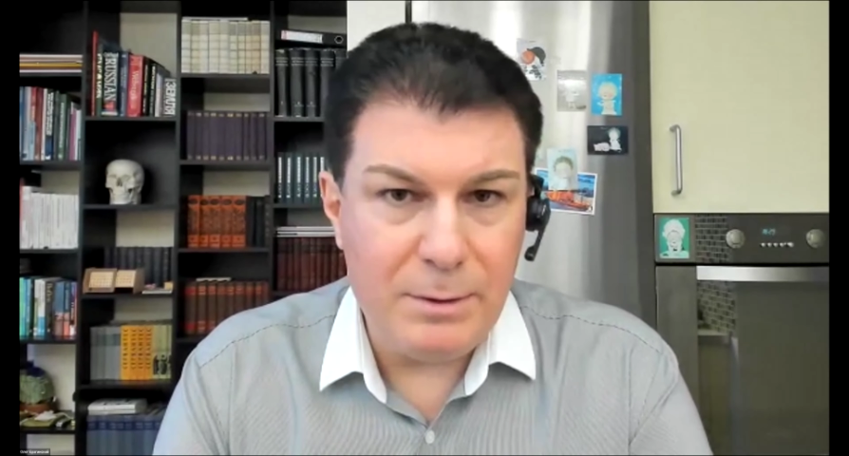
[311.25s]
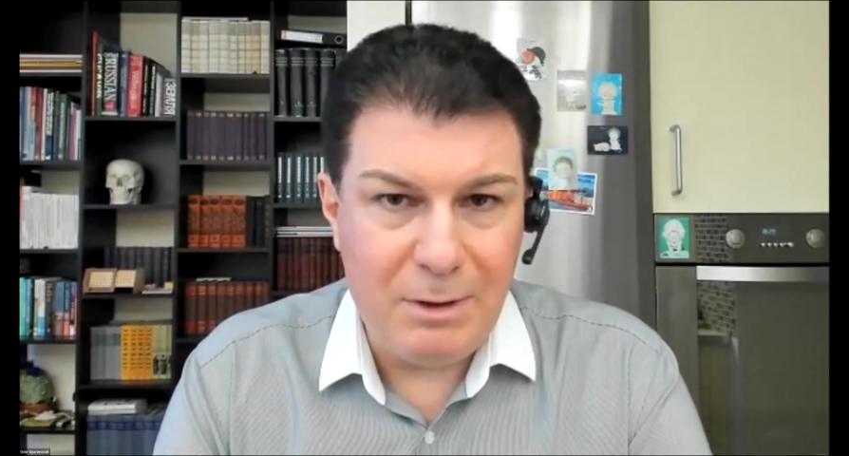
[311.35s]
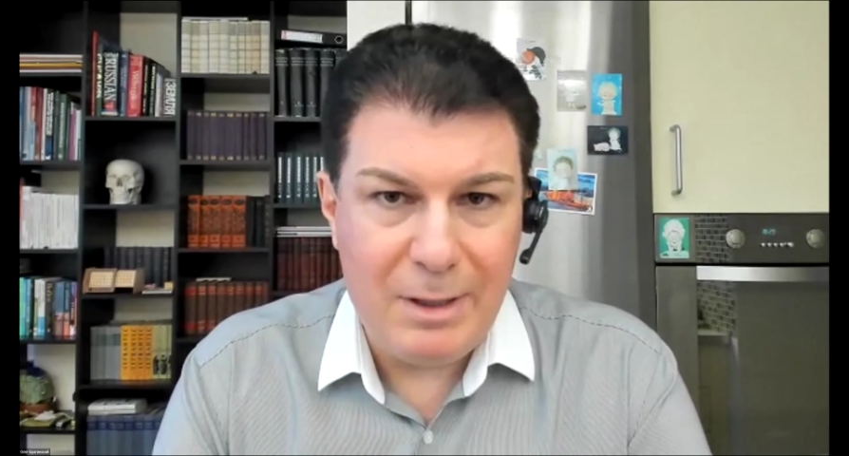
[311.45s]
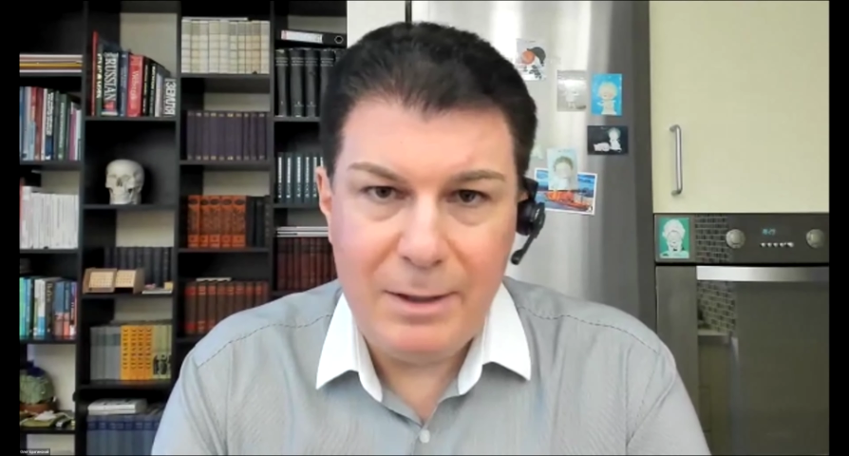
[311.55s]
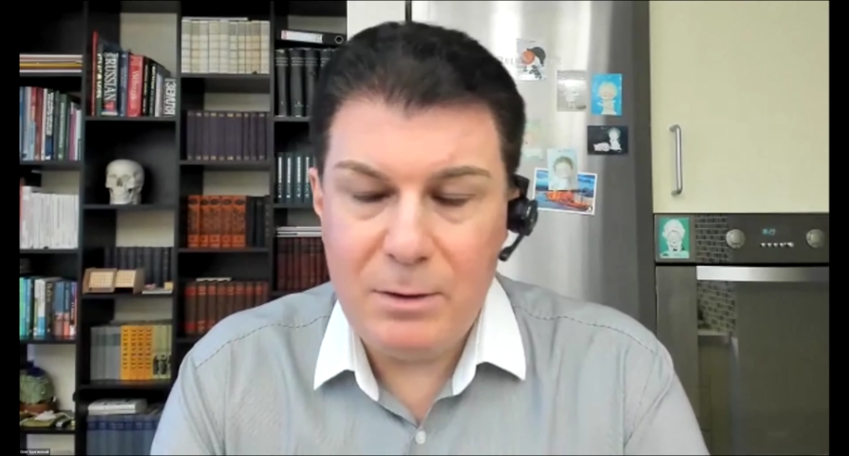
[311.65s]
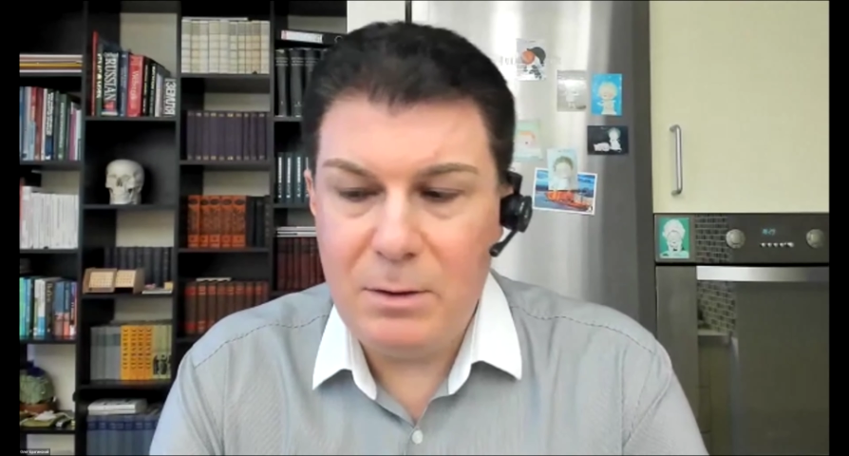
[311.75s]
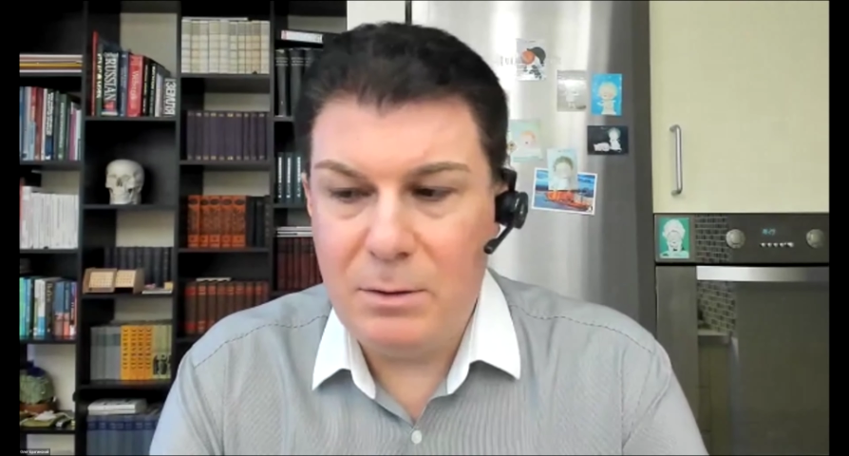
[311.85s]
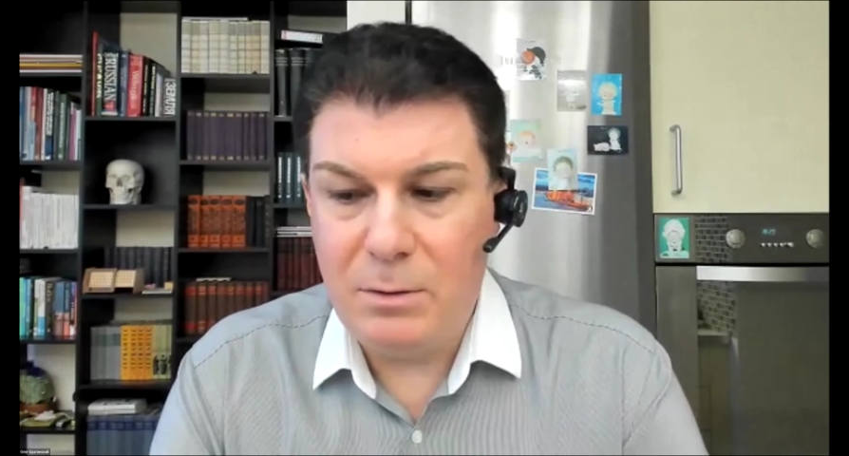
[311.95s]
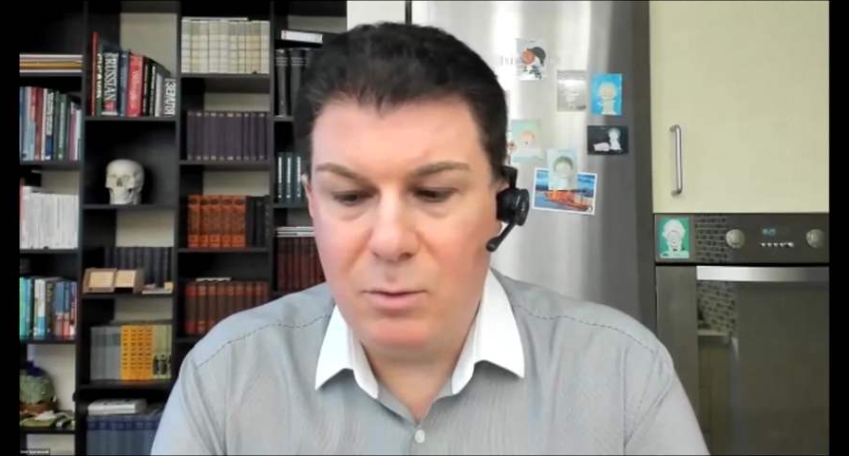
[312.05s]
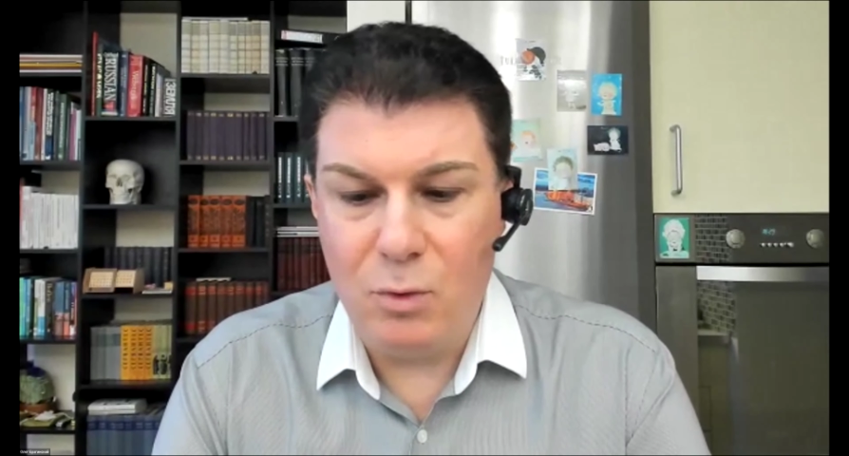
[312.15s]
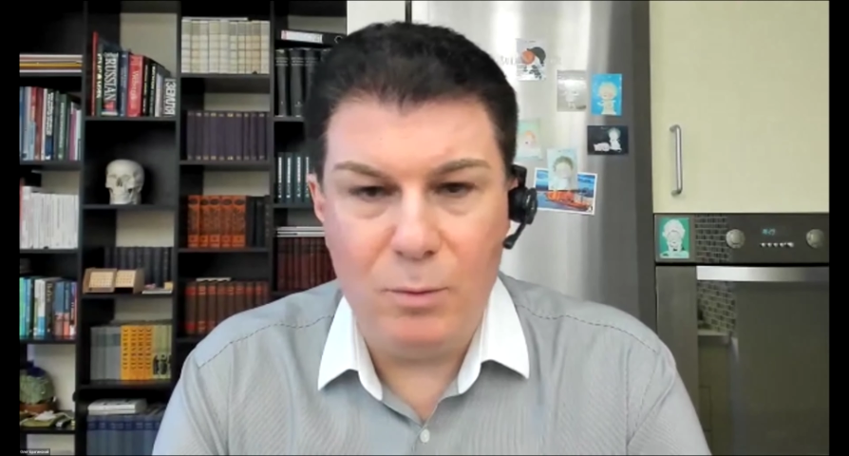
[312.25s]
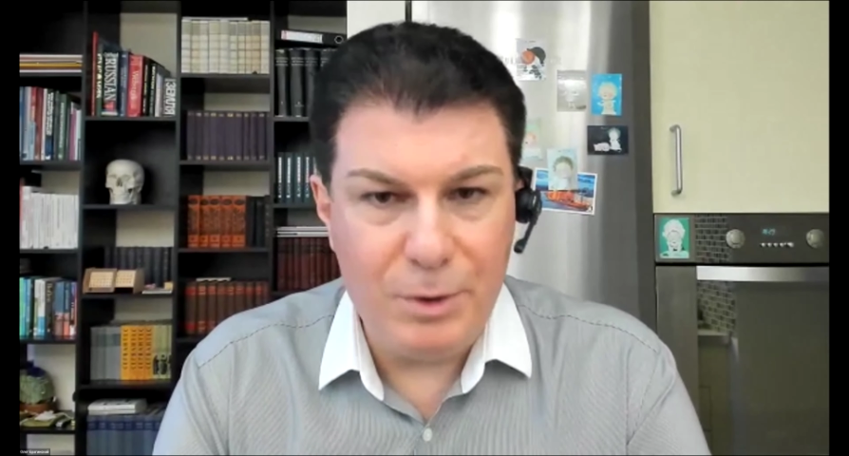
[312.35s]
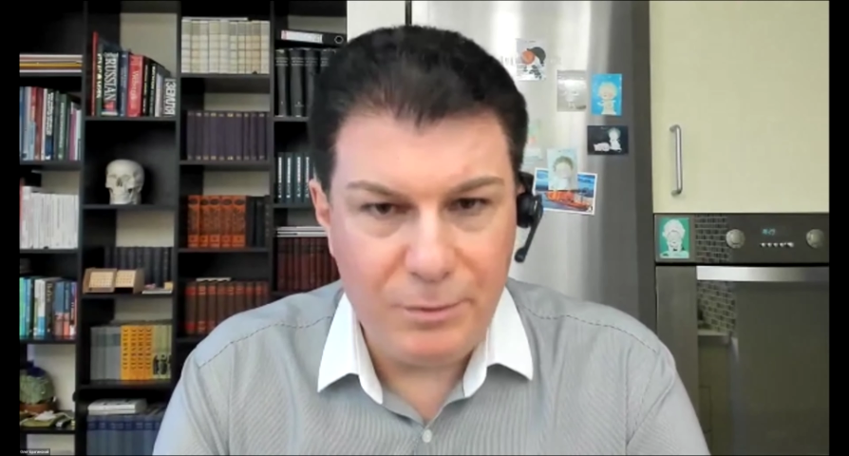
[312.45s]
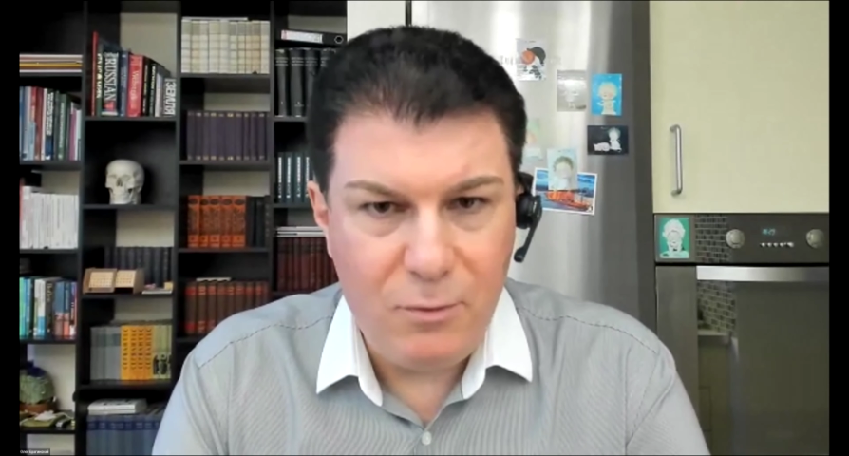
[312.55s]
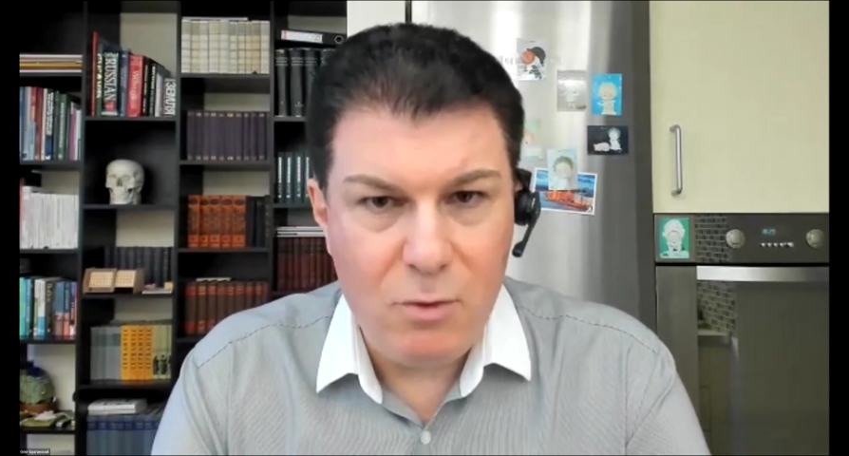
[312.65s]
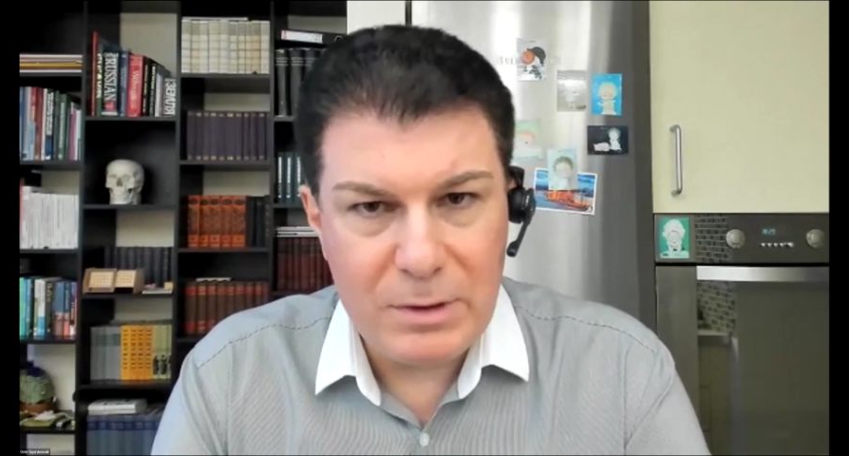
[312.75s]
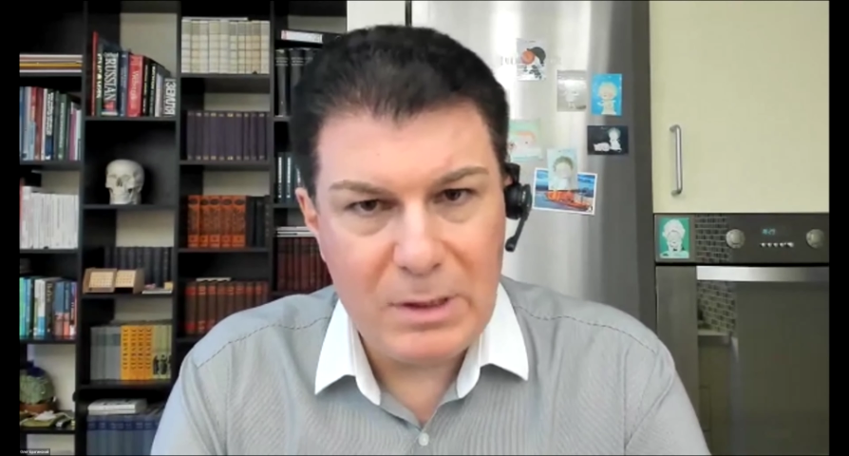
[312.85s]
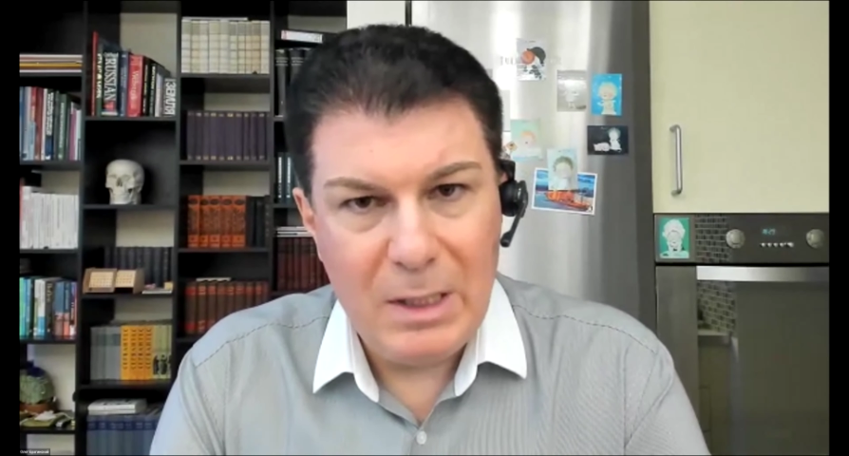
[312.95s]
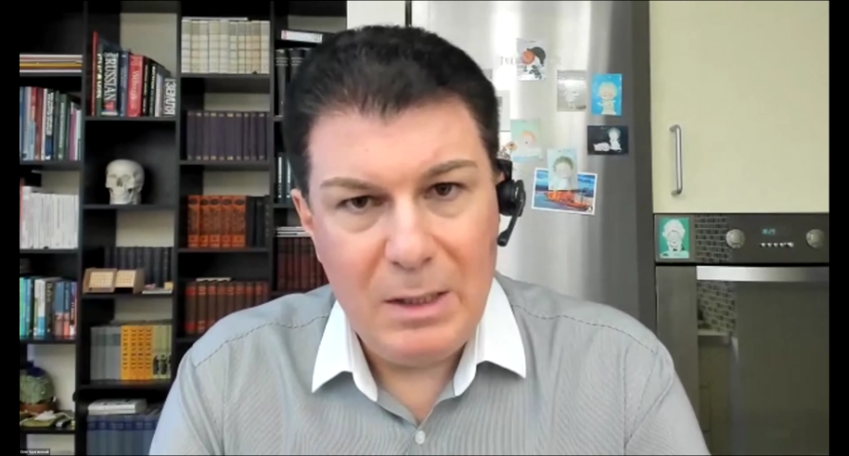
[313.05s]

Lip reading: trying to brute force